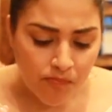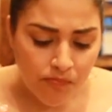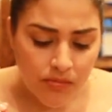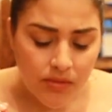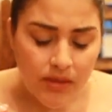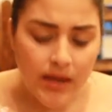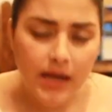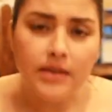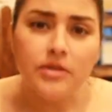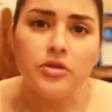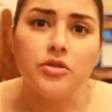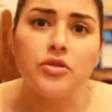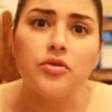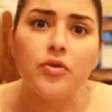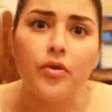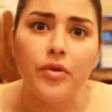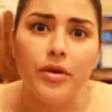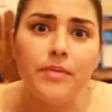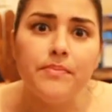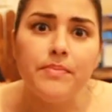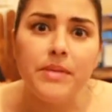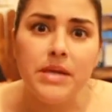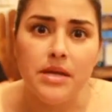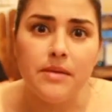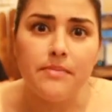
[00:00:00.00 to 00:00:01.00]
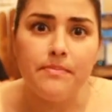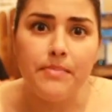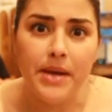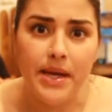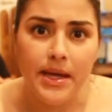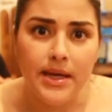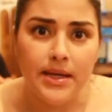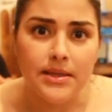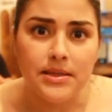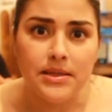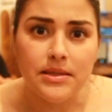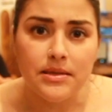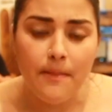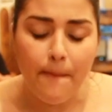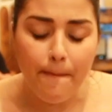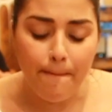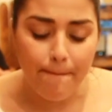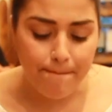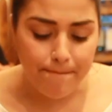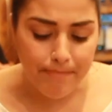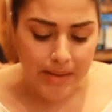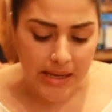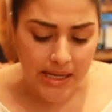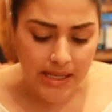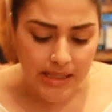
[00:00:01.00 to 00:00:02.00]
That soybean paste
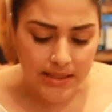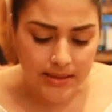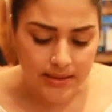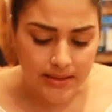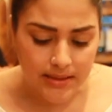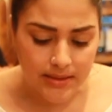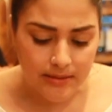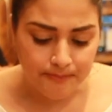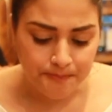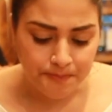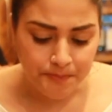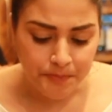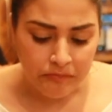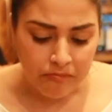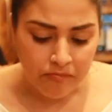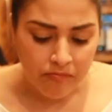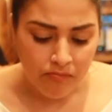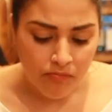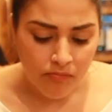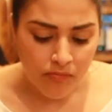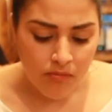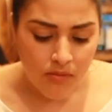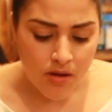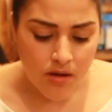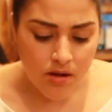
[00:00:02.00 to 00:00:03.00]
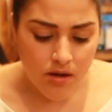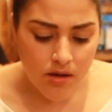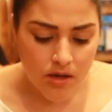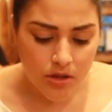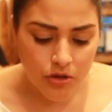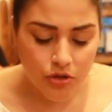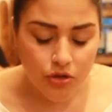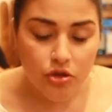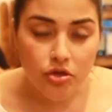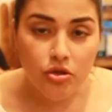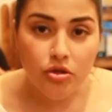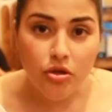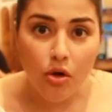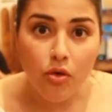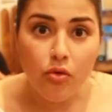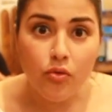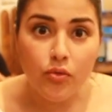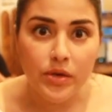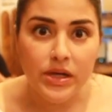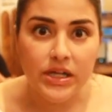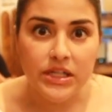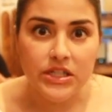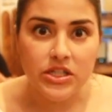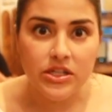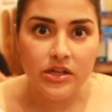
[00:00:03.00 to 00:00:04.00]
base is so
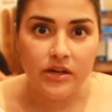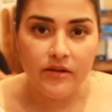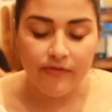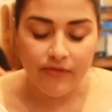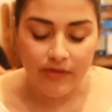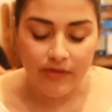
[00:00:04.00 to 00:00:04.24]
rich and